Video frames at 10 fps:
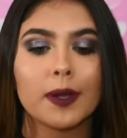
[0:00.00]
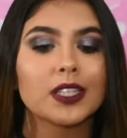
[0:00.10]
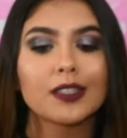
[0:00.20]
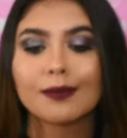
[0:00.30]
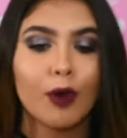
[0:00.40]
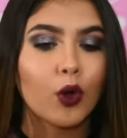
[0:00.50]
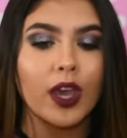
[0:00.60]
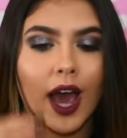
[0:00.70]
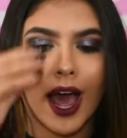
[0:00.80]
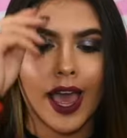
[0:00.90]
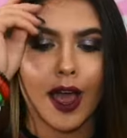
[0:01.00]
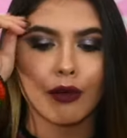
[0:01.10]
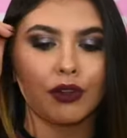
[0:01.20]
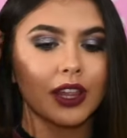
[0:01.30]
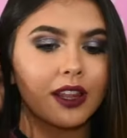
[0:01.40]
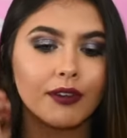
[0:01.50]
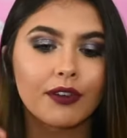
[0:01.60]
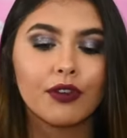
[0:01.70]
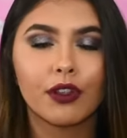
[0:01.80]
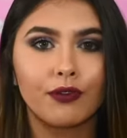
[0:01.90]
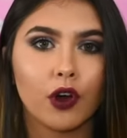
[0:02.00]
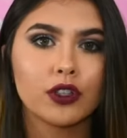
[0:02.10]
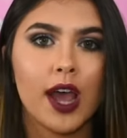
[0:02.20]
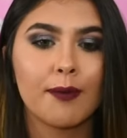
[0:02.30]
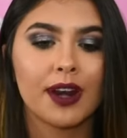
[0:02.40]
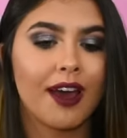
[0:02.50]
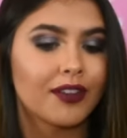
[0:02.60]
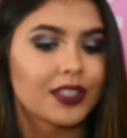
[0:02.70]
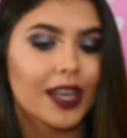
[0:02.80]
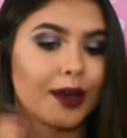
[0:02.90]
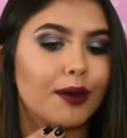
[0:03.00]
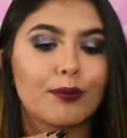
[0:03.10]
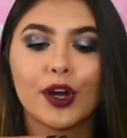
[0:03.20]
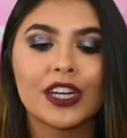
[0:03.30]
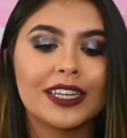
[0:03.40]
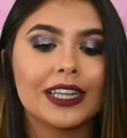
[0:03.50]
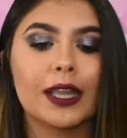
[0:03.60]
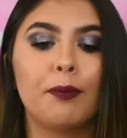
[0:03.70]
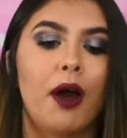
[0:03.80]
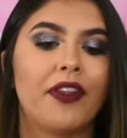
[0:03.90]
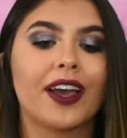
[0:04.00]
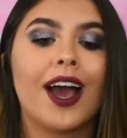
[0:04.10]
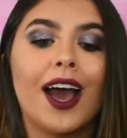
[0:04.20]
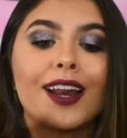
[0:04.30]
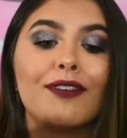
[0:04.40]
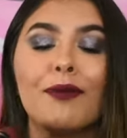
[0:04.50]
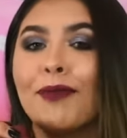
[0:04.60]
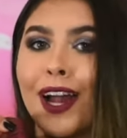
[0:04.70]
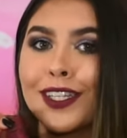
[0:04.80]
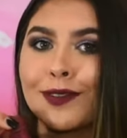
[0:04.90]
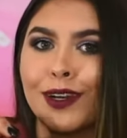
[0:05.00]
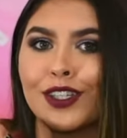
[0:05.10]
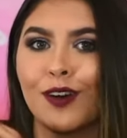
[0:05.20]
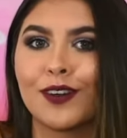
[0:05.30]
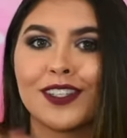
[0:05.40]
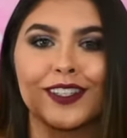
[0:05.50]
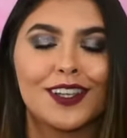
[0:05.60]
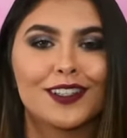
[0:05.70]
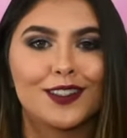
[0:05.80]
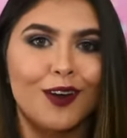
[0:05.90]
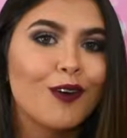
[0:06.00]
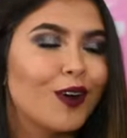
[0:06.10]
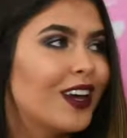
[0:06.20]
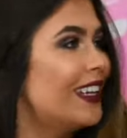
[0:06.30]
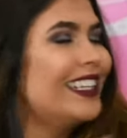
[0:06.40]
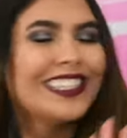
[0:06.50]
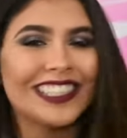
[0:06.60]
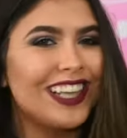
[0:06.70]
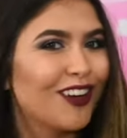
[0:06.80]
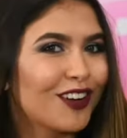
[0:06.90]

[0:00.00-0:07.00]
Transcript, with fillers: smoky eye. I really love it for the fall time, and I have this like burgundy lip on that kind of matches my shirt, which is so so